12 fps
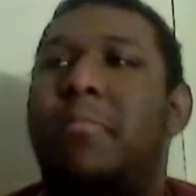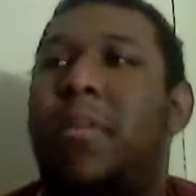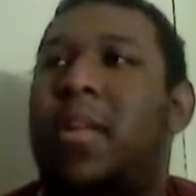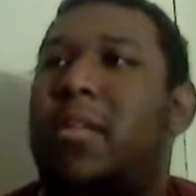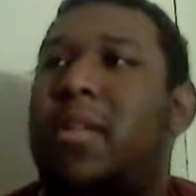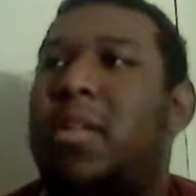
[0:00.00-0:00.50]

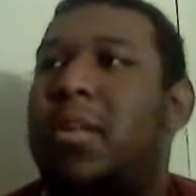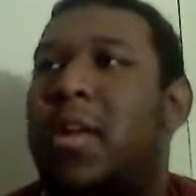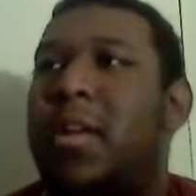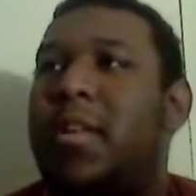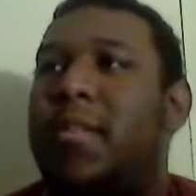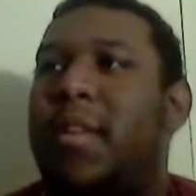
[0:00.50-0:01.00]
But
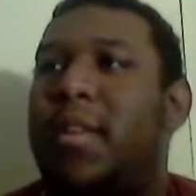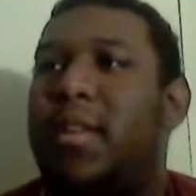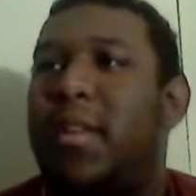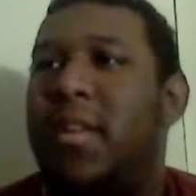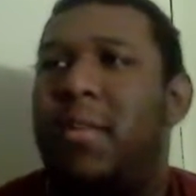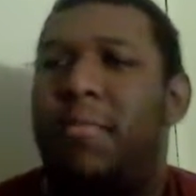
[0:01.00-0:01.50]
because of
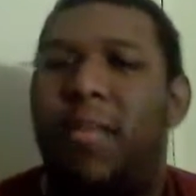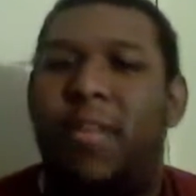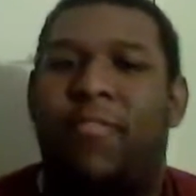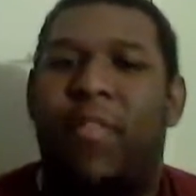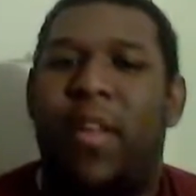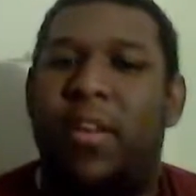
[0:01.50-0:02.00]
him being
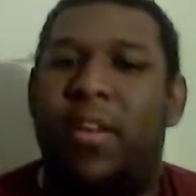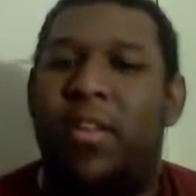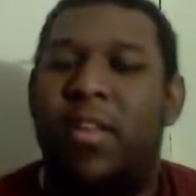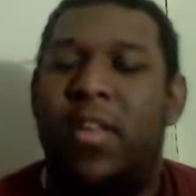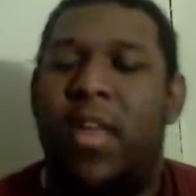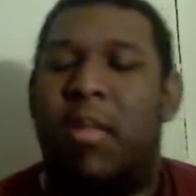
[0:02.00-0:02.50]
a friend
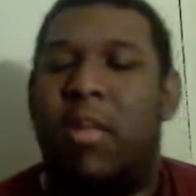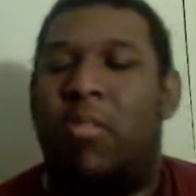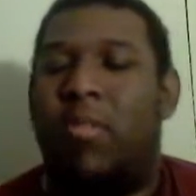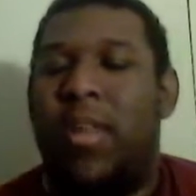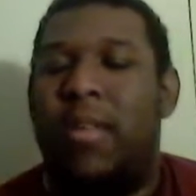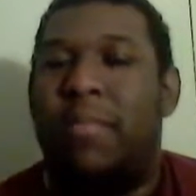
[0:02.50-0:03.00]
and
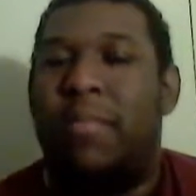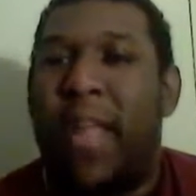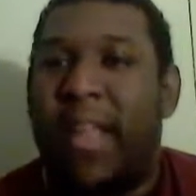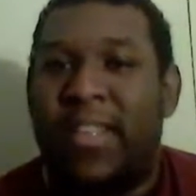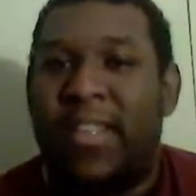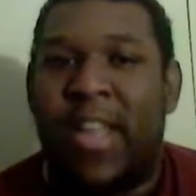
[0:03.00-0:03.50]
holding him
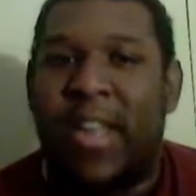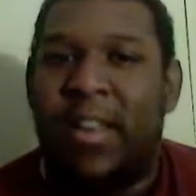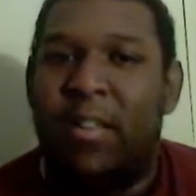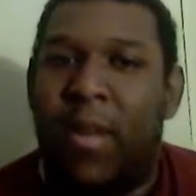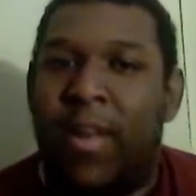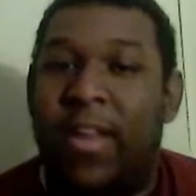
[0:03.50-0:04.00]
back,
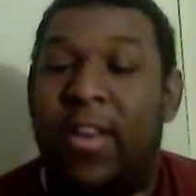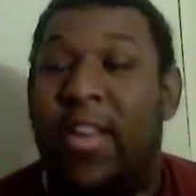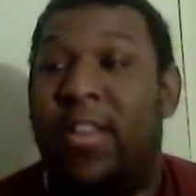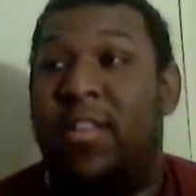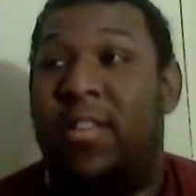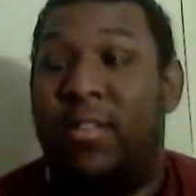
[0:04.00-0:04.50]
exactly what he
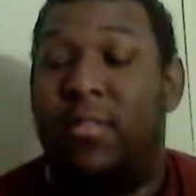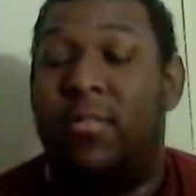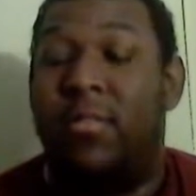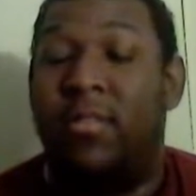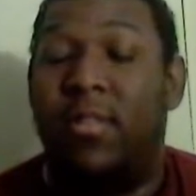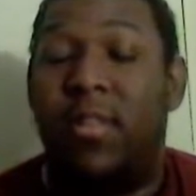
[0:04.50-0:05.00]
needed to do.